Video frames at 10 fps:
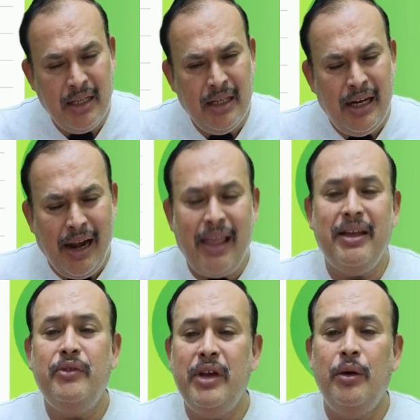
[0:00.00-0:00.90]
Like that
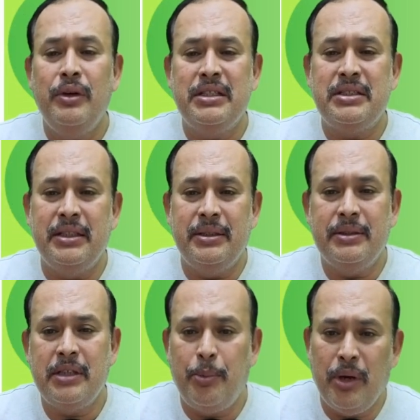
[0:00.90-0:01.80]
we have list
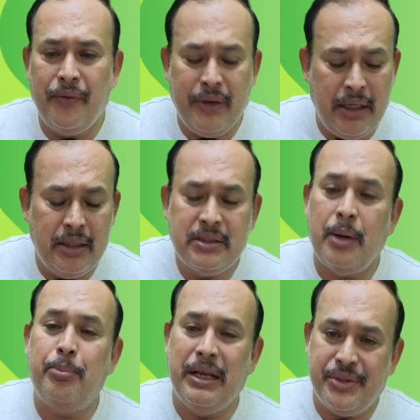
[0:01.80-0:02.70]
couple of
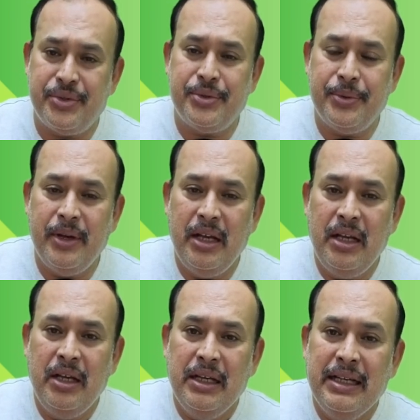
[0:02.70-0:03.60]
supplies.
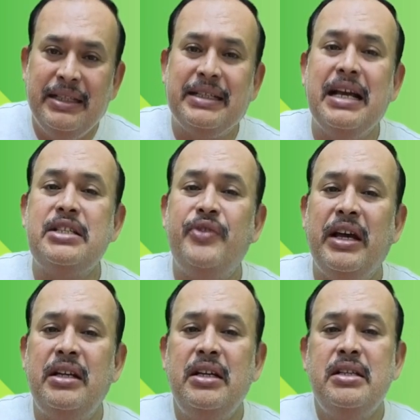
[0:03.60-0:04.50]
In the case
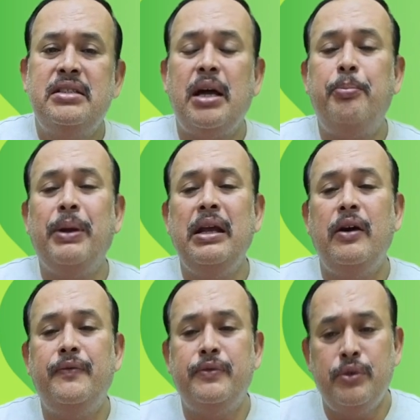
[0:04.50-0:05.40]
where supply of
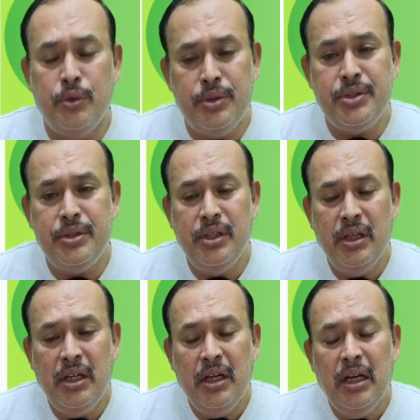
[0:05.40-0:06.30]
goods,
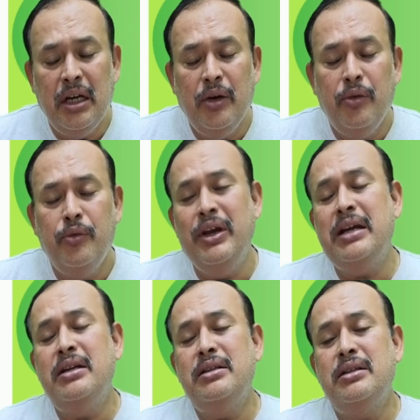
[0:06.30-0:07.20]
where
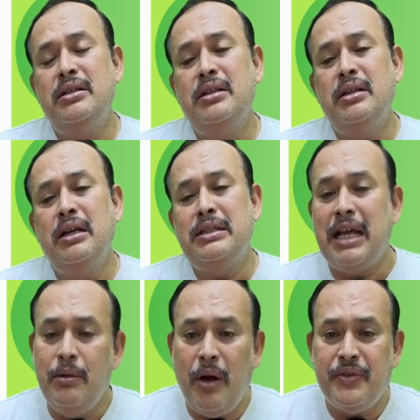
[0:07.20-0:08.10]

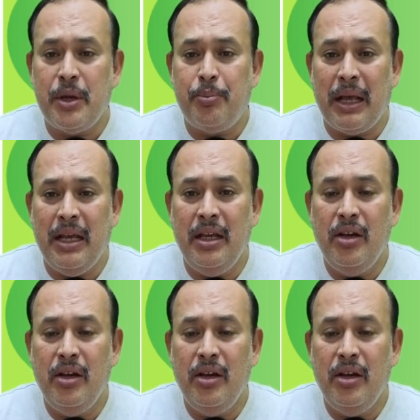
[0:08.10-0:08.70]
time of supply